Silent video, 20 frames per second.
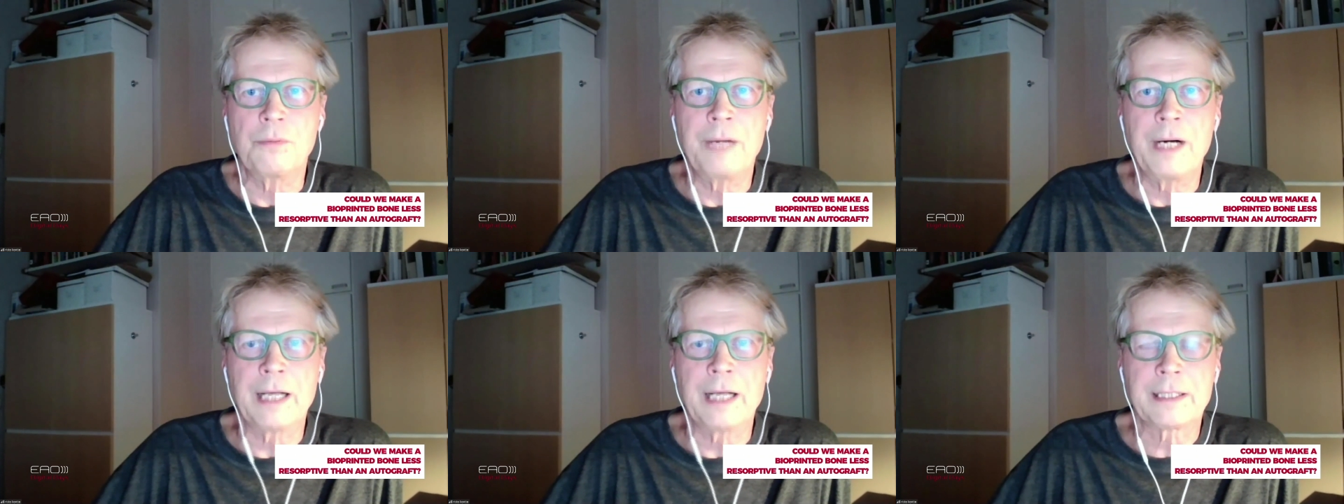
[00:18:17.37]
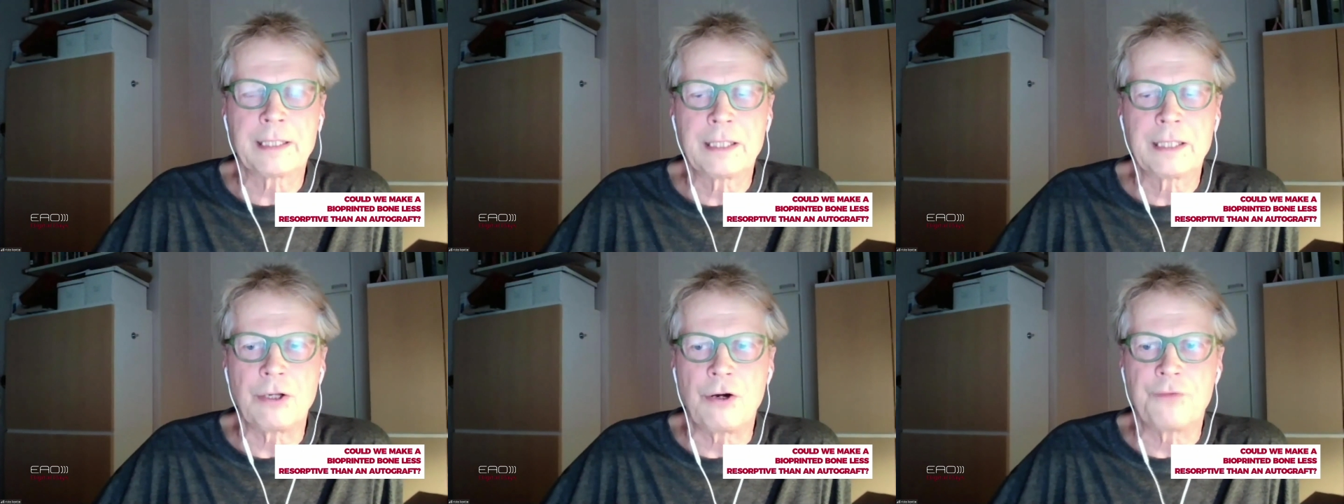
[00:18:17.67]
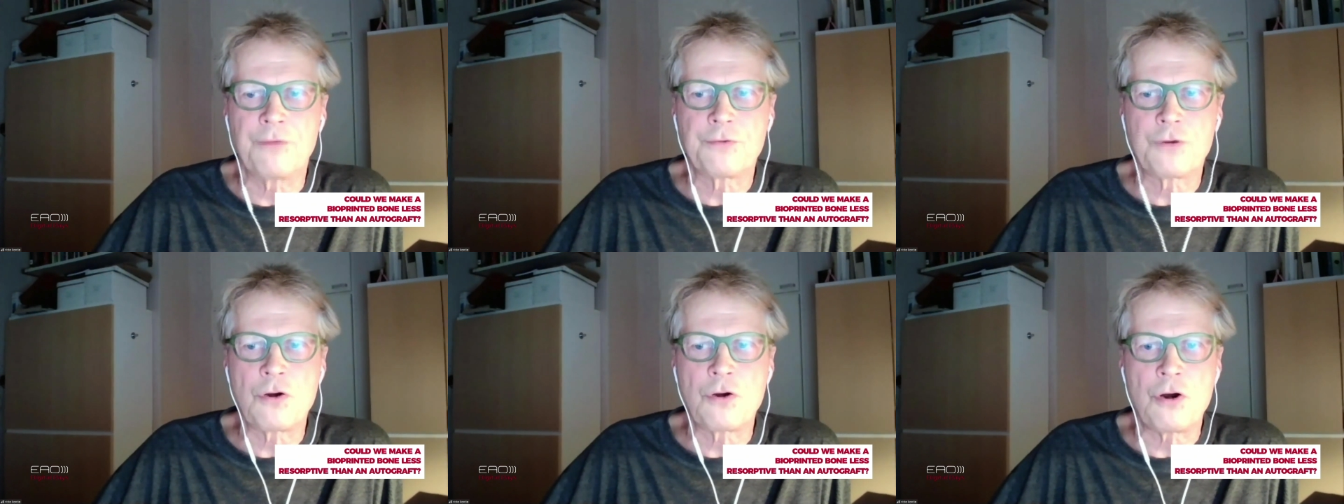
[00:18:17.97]
But
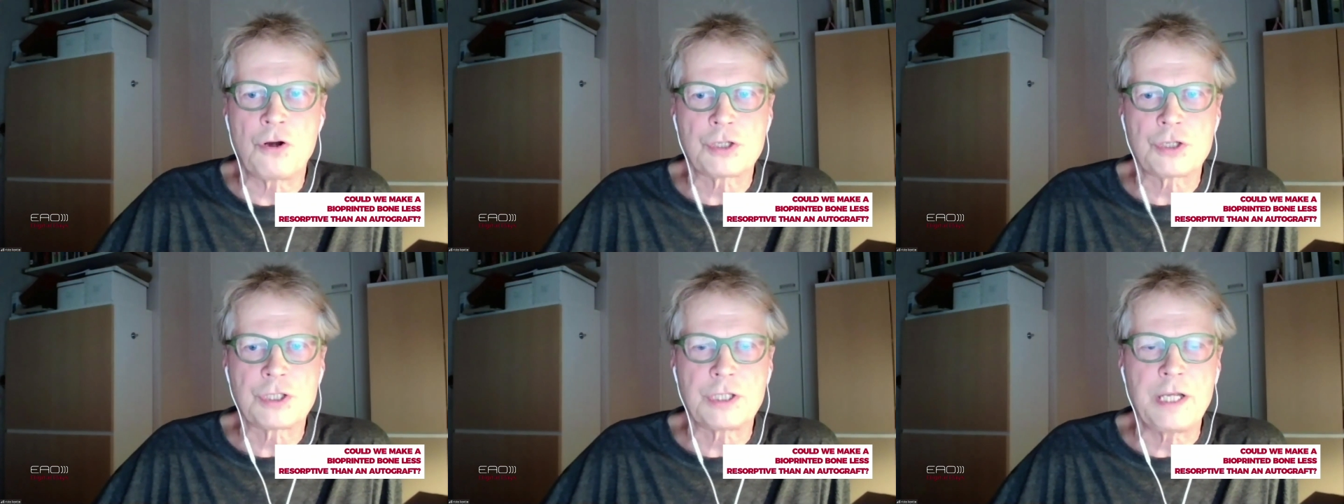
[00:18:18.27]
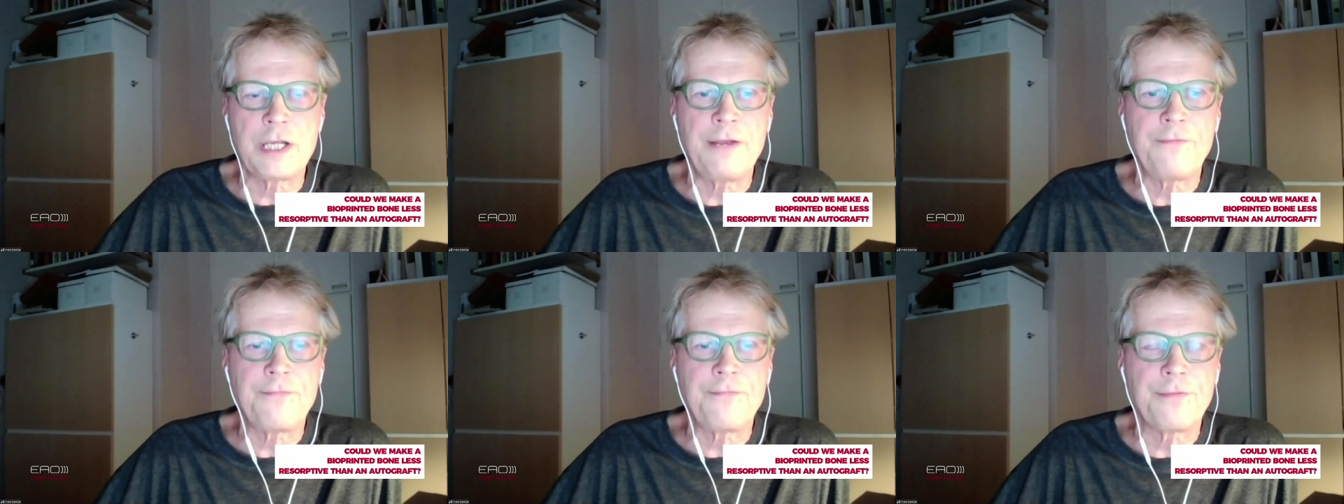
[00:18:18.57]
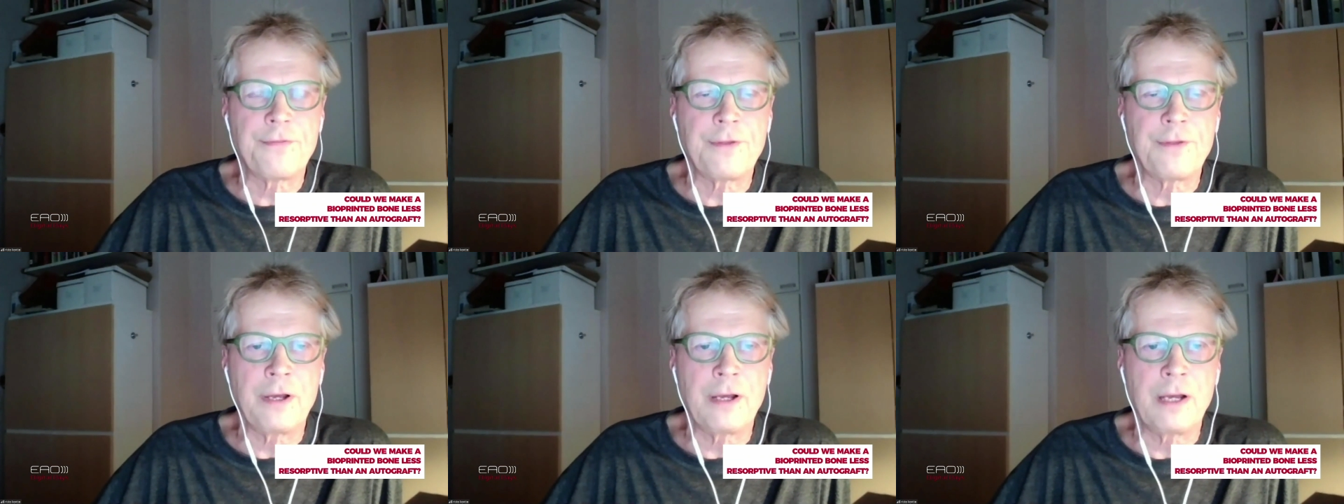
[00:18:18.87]
of course, if
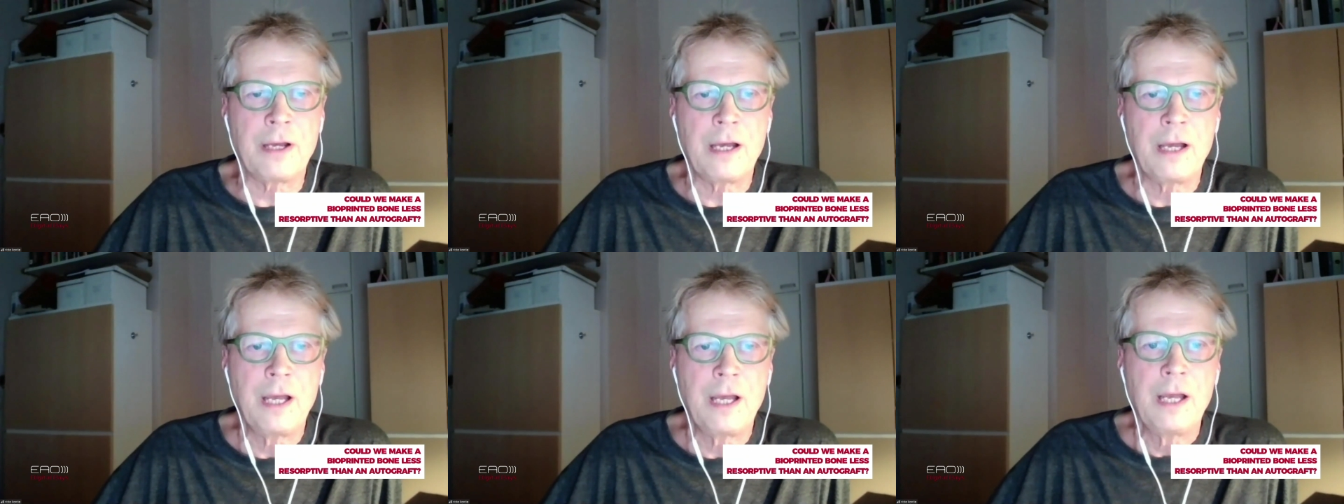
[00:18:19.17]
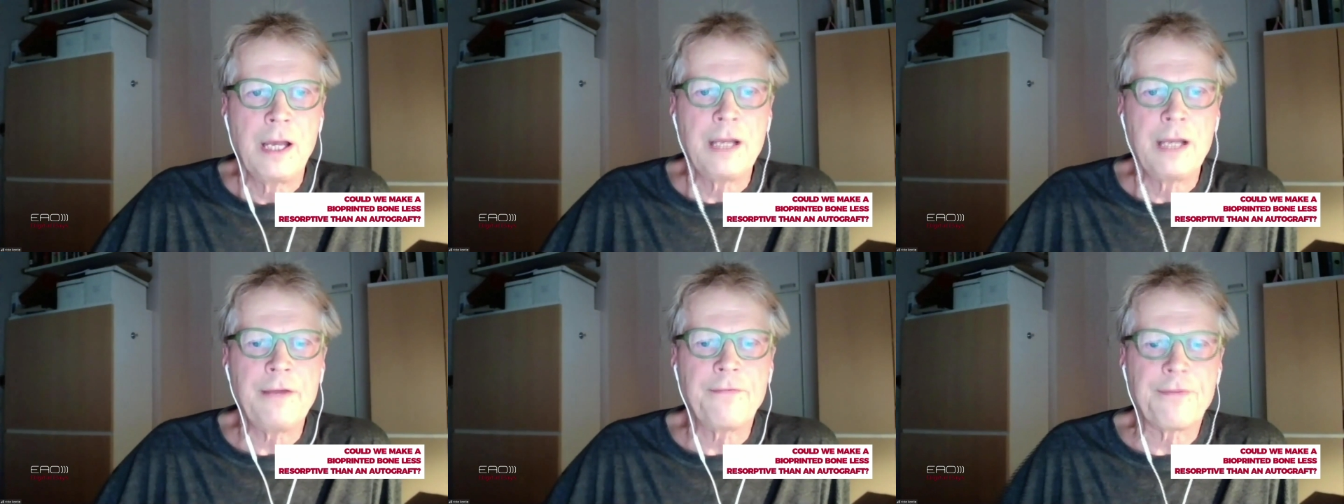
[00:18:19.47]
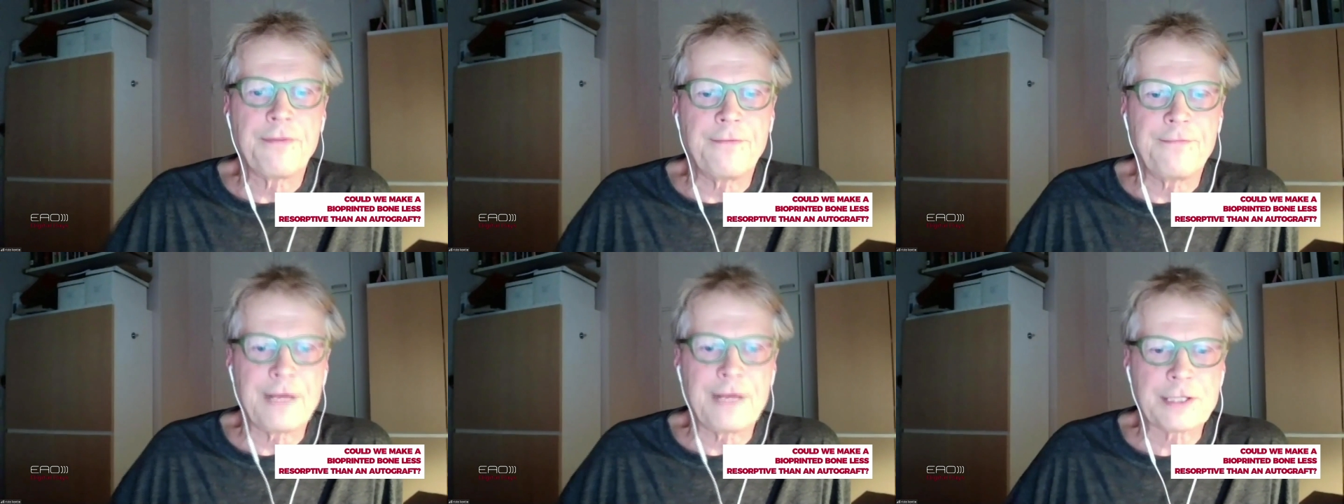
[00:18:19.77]
the
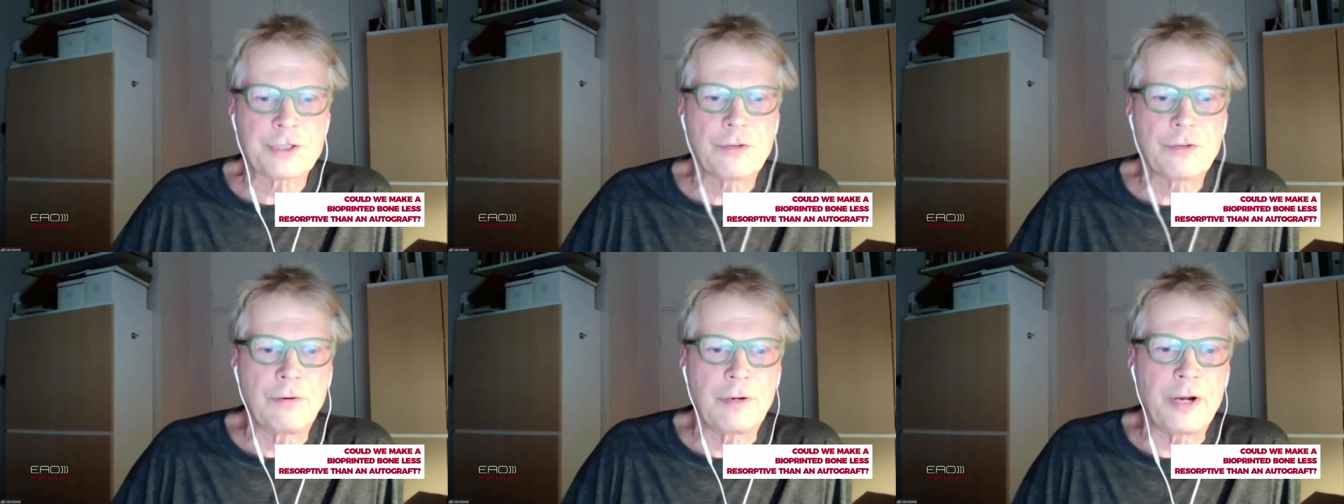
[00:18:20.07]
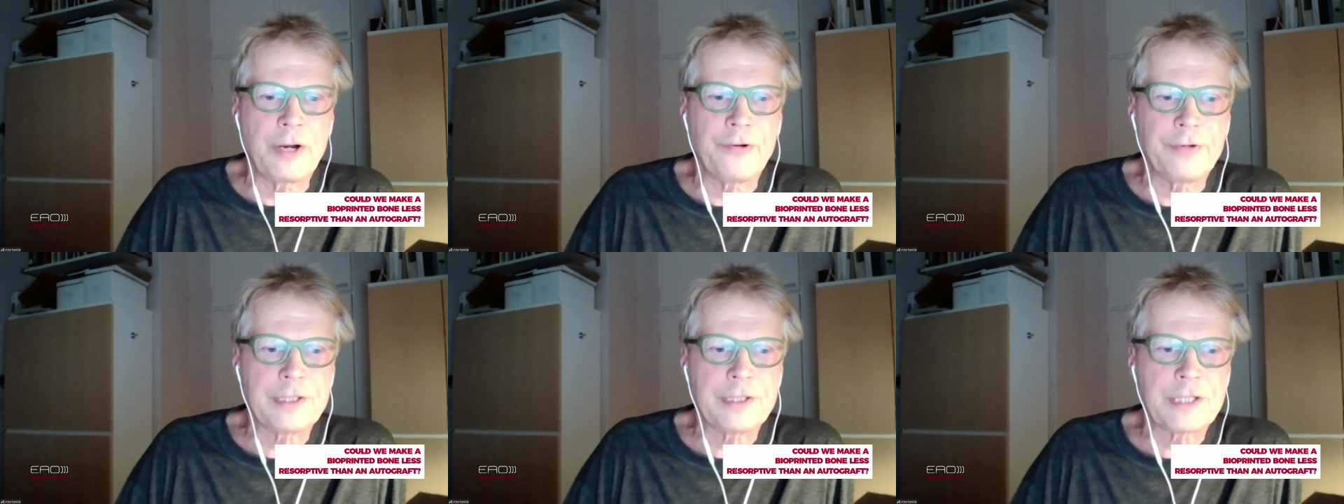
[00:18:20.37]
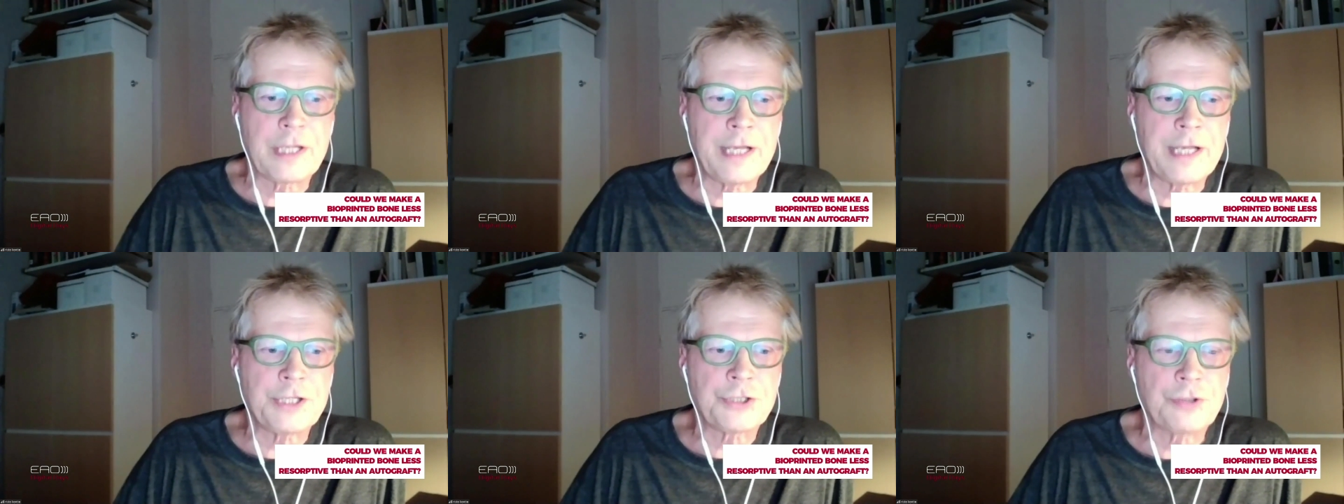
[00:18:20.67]

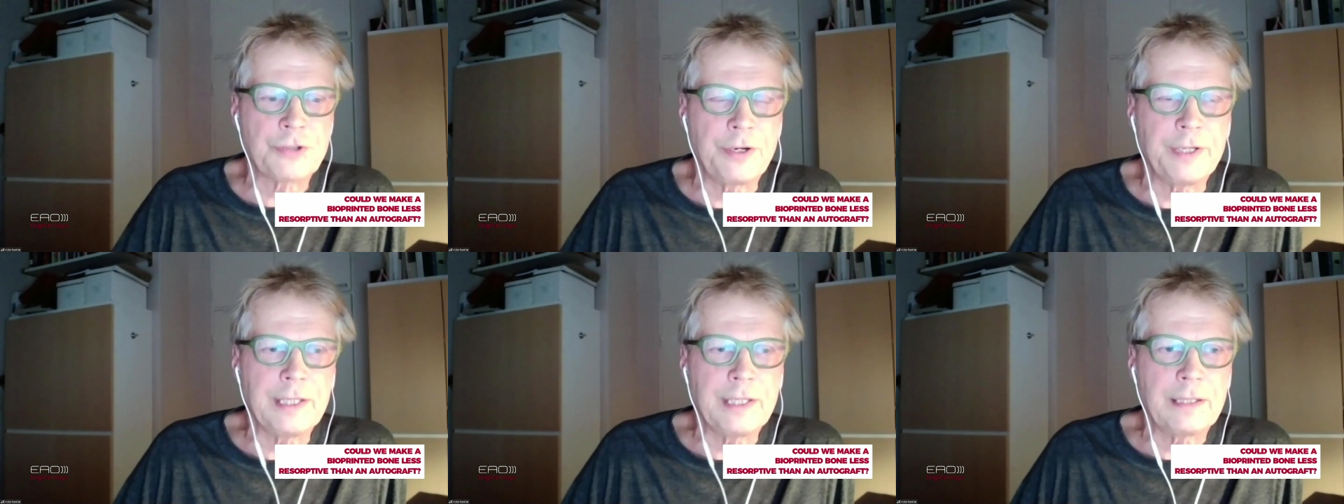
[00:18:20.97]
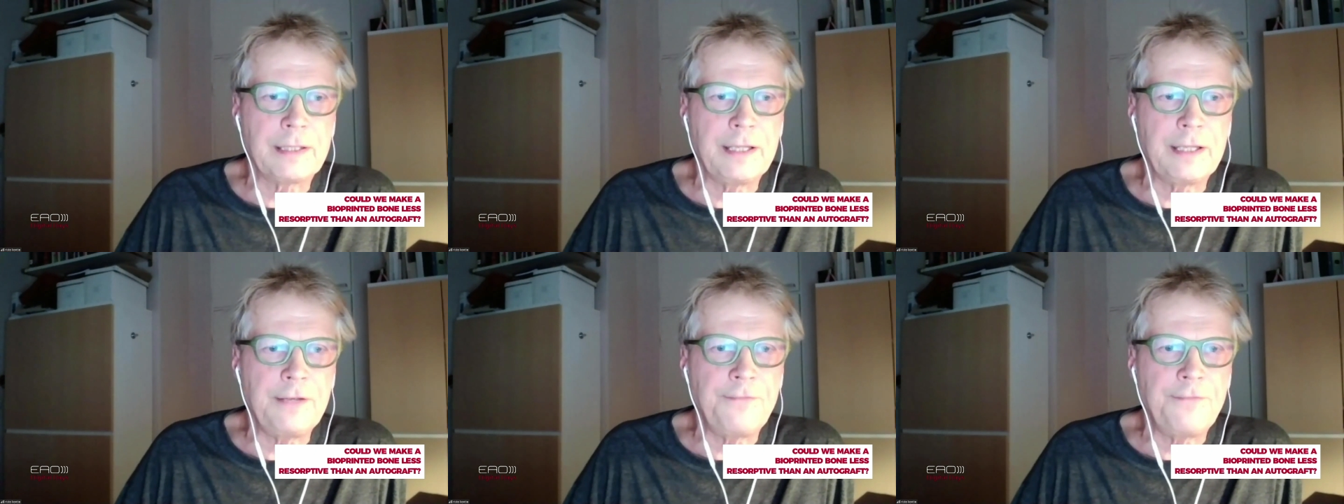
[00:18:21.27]
vascularization, if